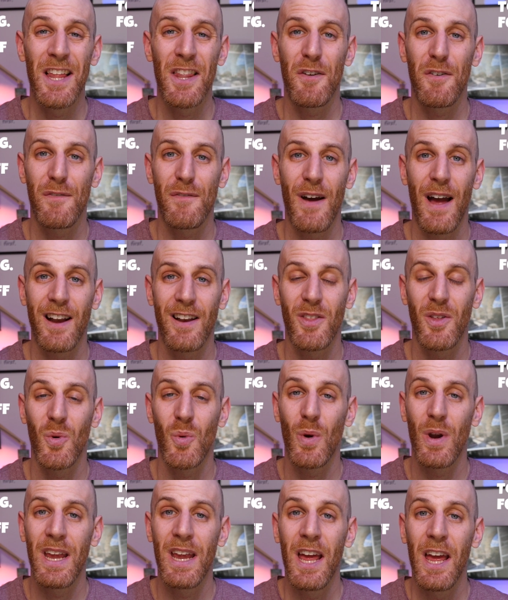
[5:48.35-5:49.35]
the fact that
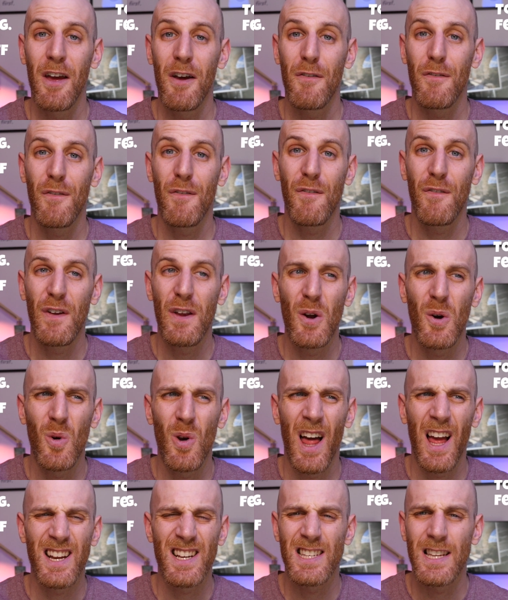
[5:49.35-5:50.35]
we feel
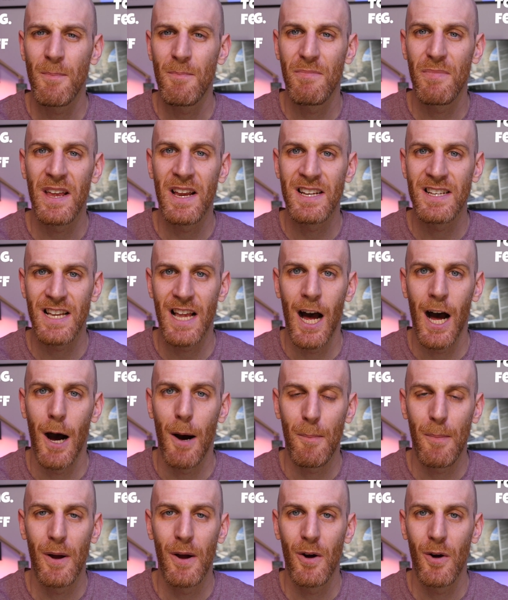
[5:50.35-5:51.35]
like something's
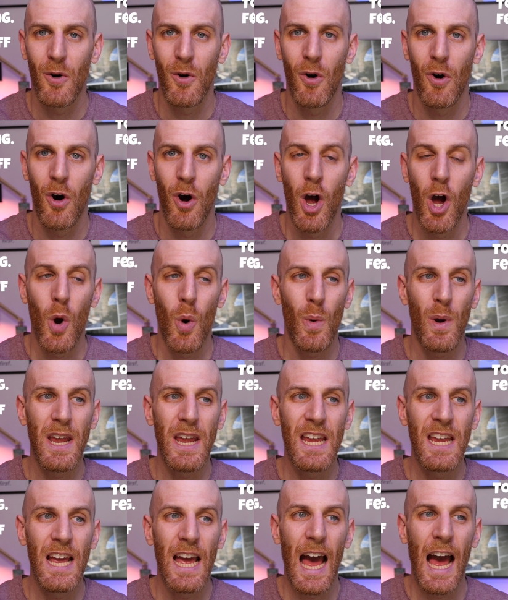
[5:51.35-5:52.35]
up or
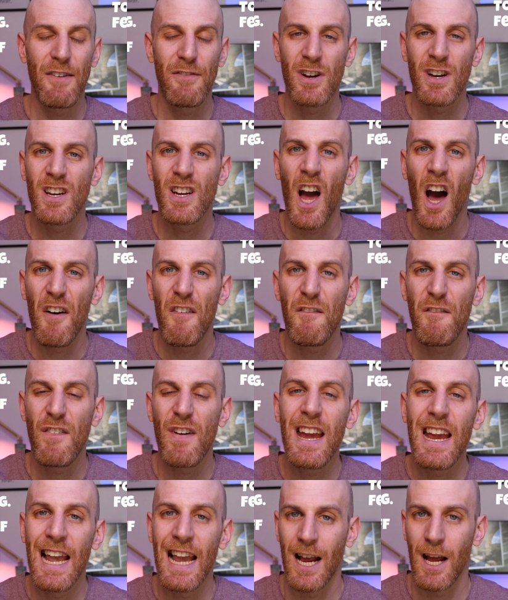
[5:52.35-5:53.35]
we have a gut
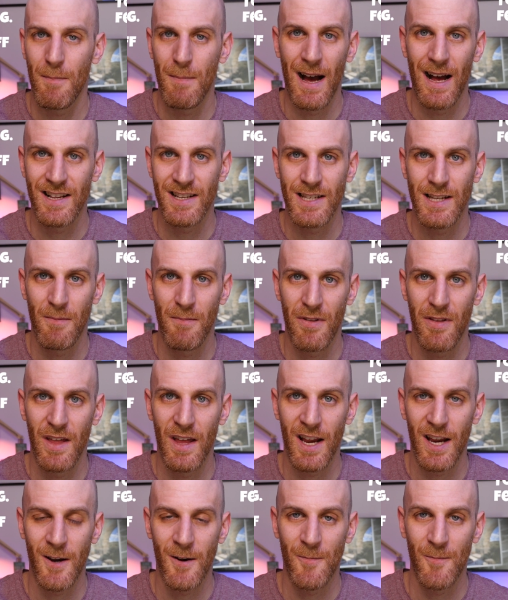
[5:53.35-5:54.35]
feeling about
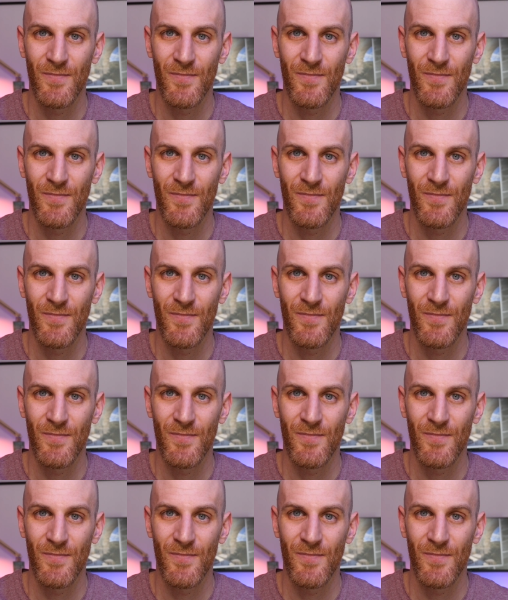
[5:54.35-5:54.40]
something.